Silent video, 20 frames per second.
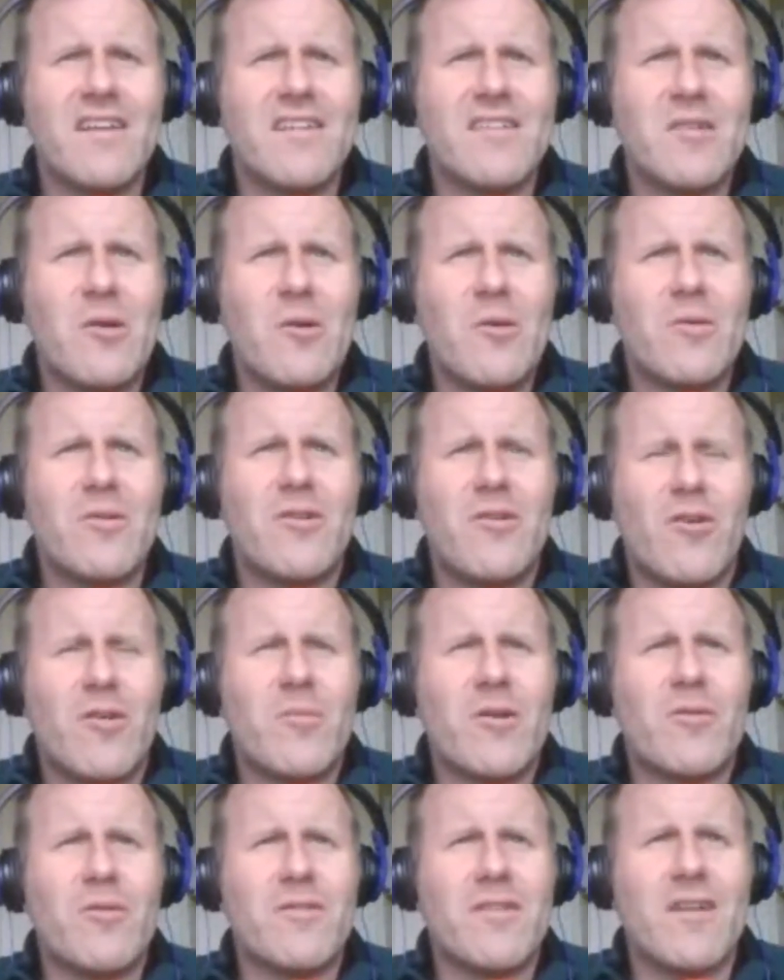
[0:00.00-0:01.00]
So
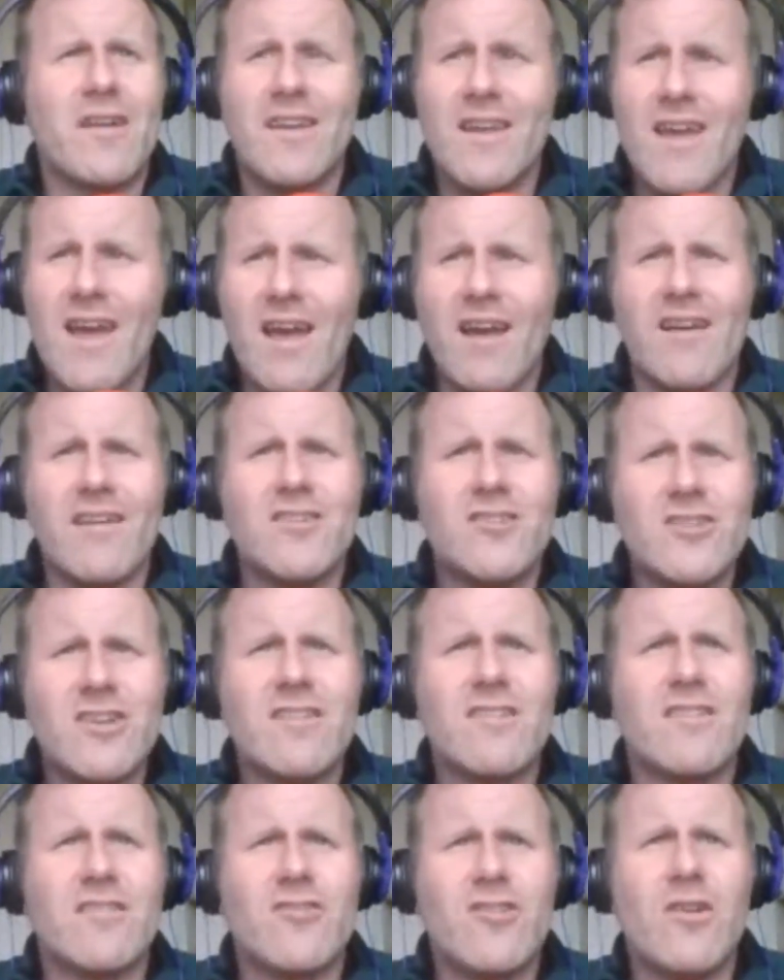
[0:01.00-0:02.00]
Cormac was like, yeah,
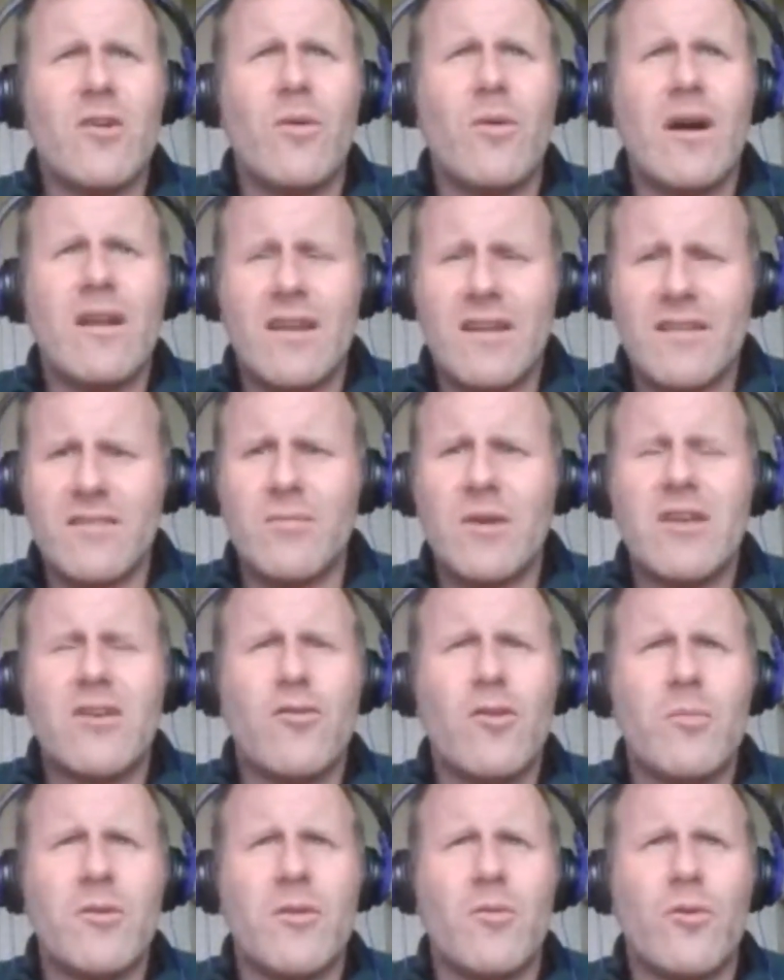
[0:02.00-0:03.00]
Jesus, you know what? Let's make
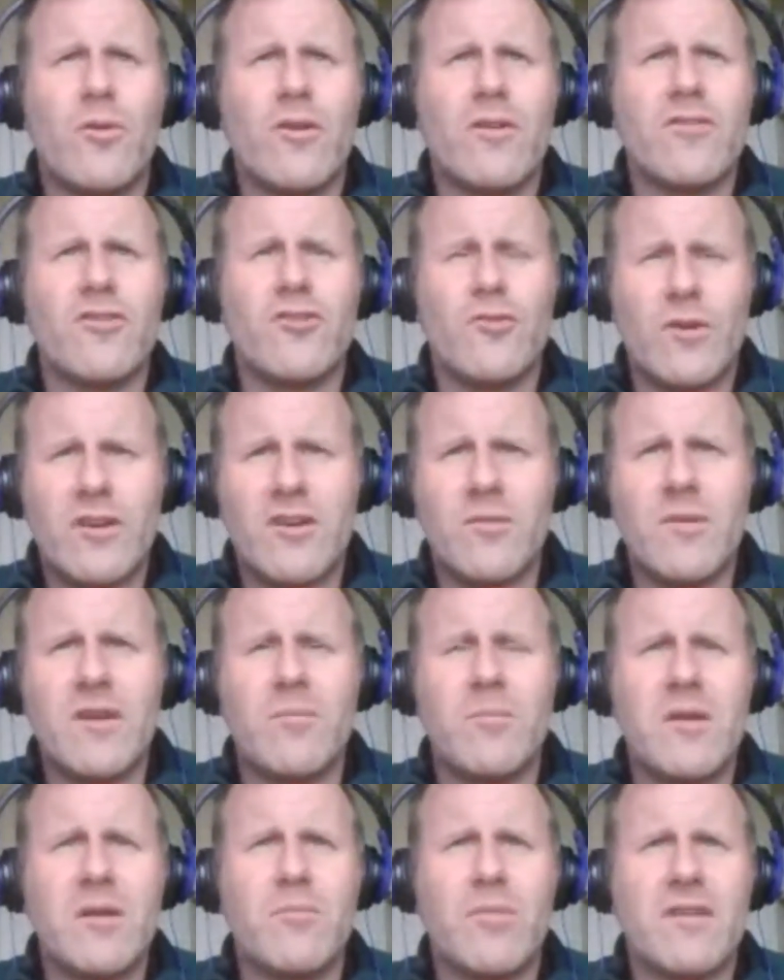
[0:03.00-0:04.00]
you up an award. You want to come in,
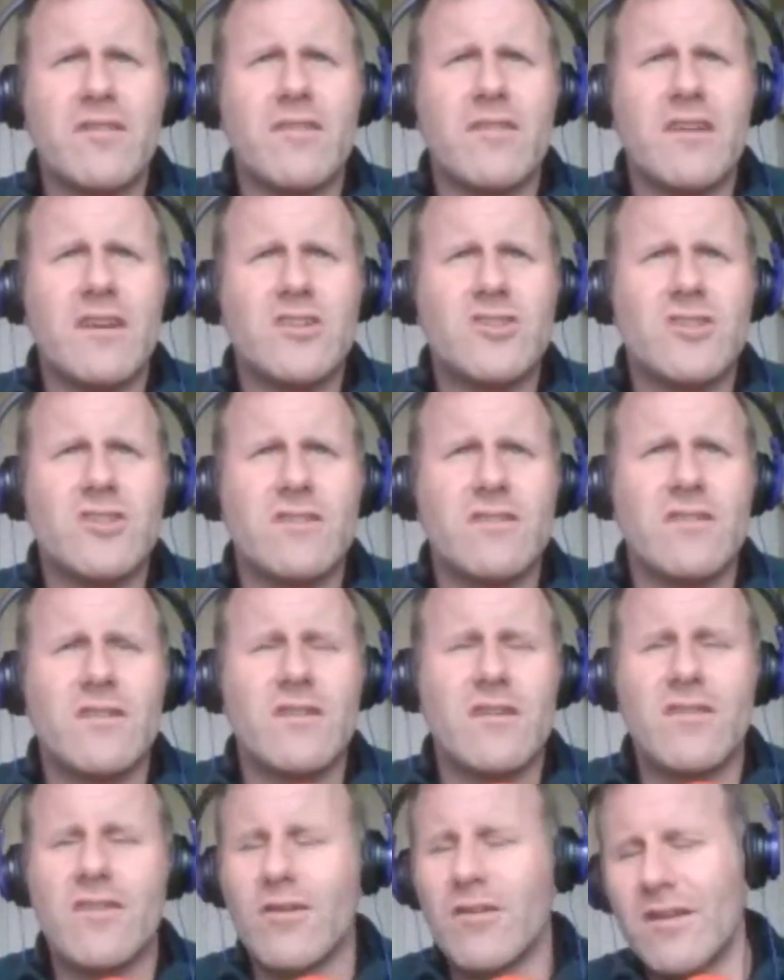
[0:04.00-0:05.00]
big presentation.
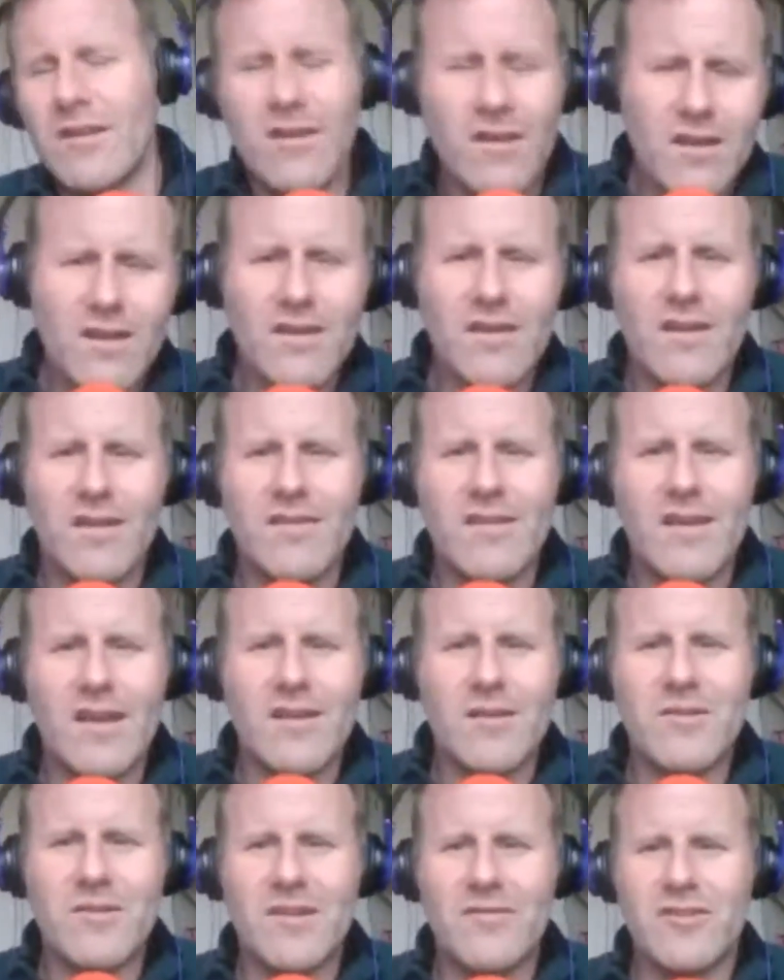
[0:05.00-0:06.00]
So he's getting
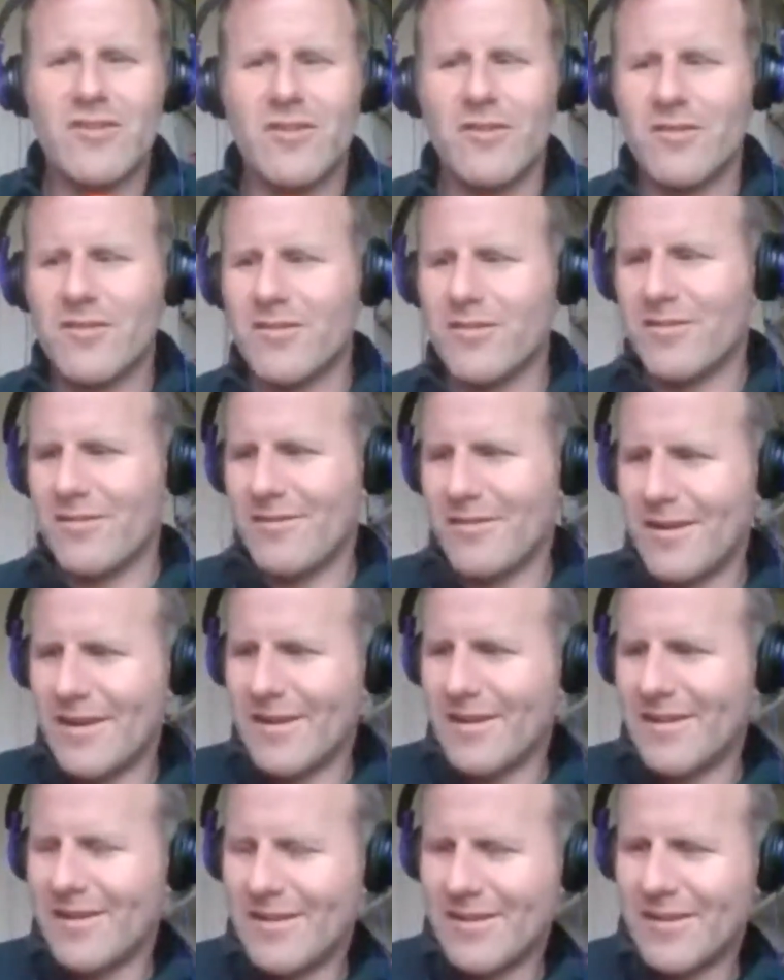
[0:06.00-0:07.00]
himself a tux,
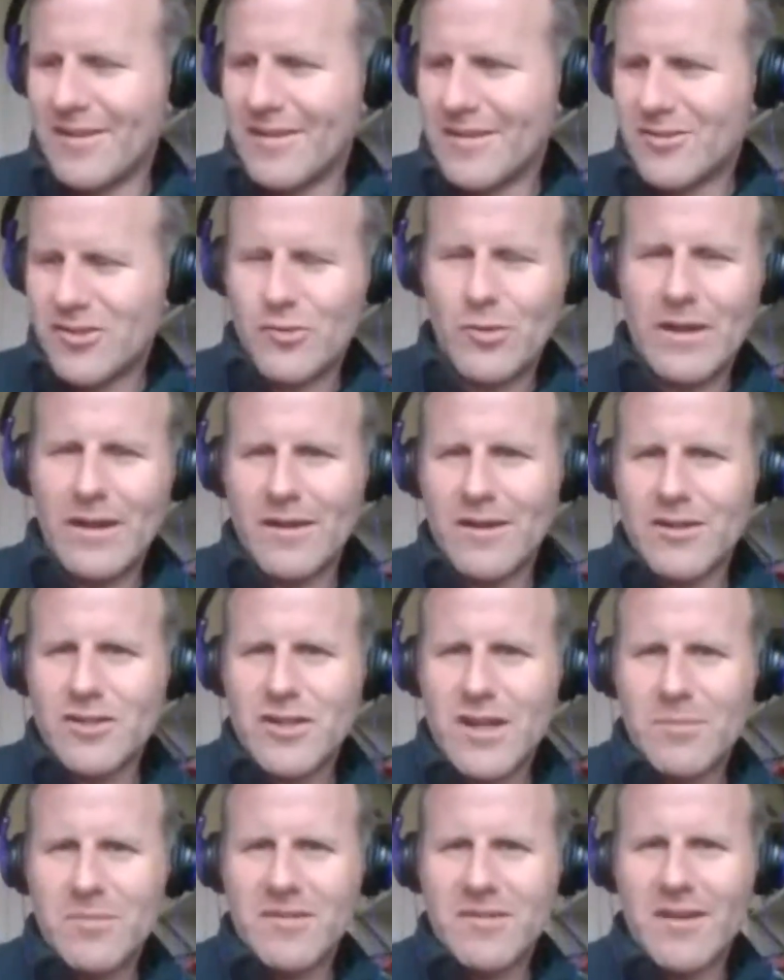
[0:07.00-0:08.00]
and Quailon
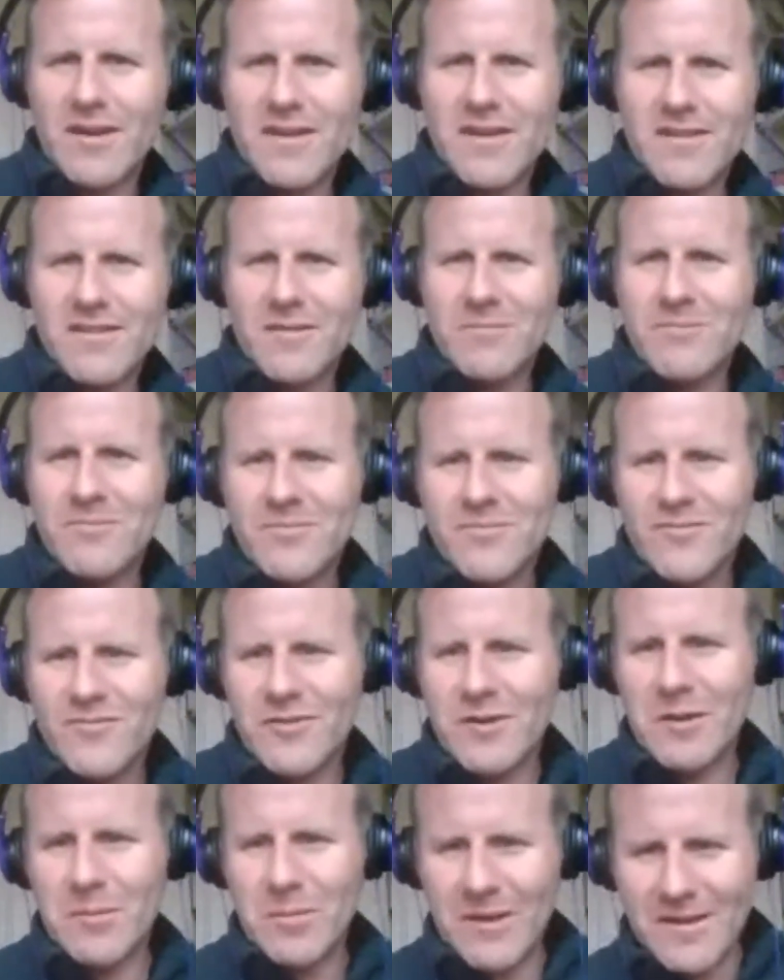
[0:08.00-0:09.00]
chap is on into him.
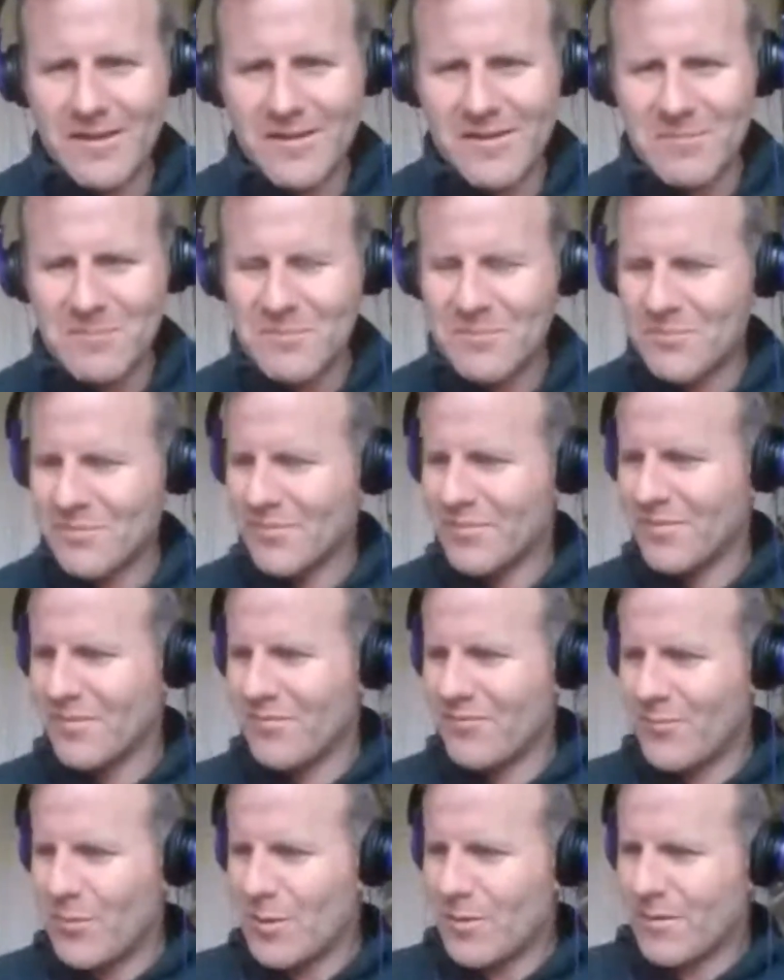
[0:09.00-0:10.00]
Fair play to him.
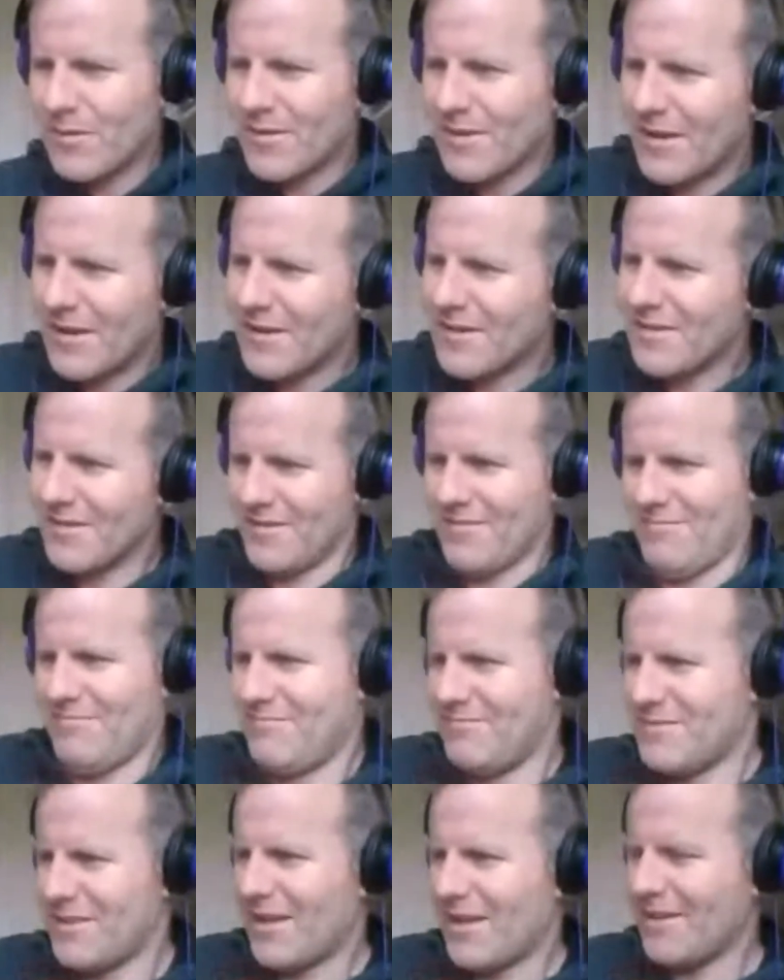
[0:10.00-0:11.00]
Fucking delighted
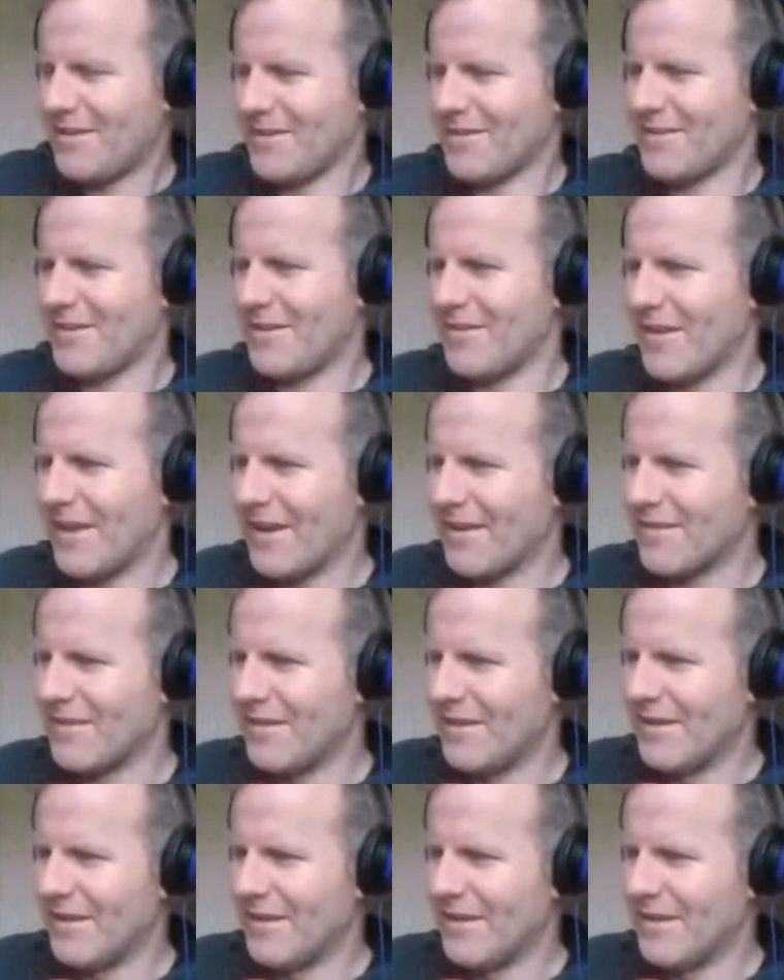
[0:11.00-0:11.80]
to hear that.